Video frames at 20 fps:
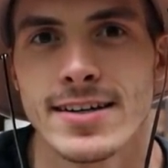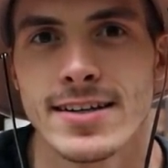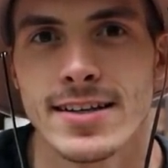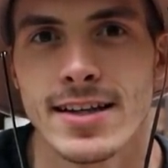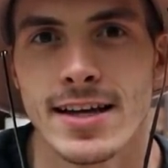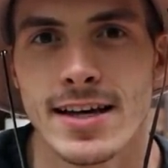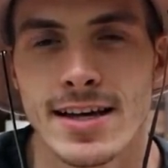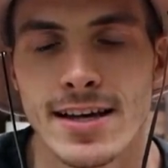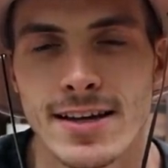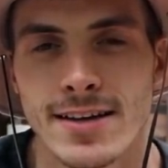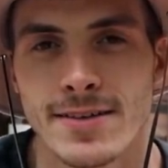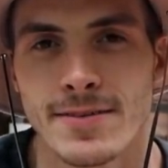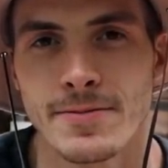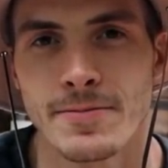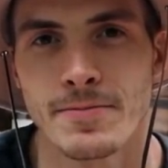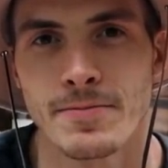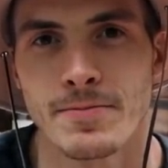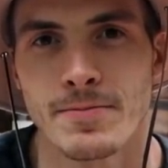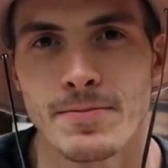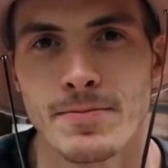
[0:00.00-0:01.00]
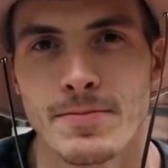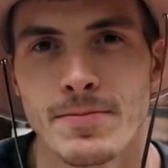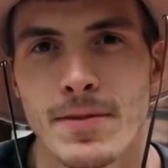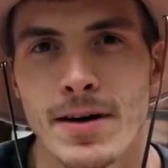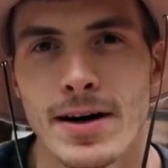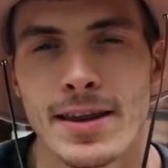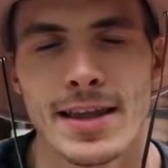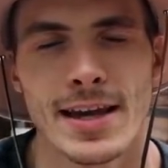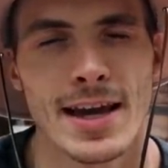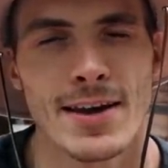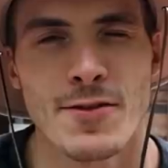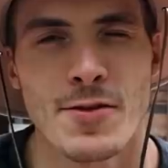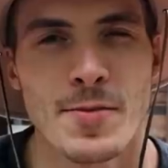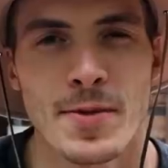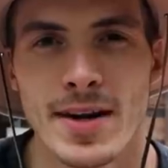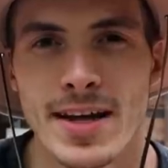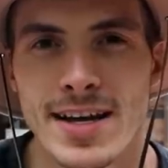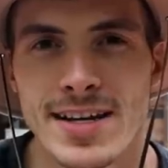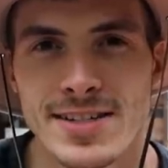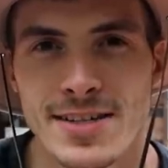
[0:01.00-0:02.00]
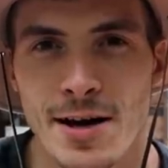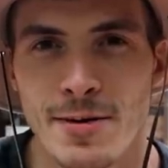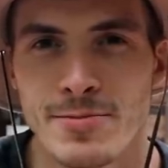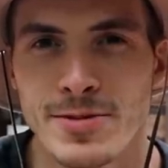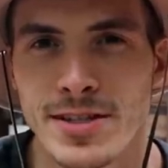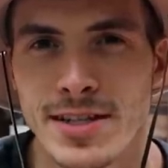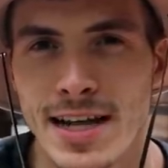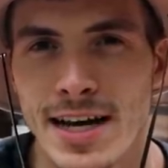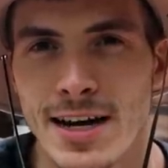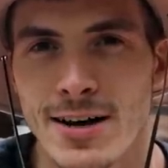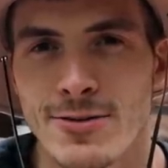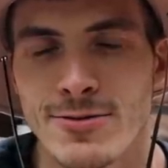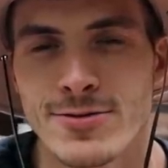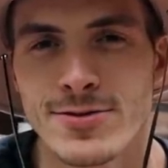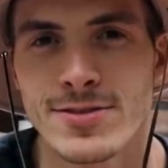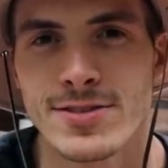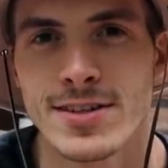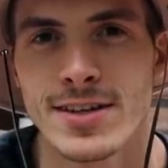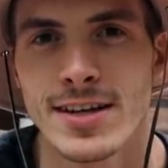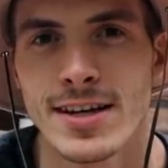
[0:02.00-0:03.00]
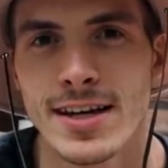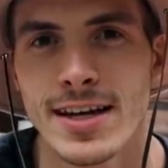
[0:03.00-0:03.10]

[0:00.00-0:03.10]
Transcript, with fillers: like I think everybody has ups and downs,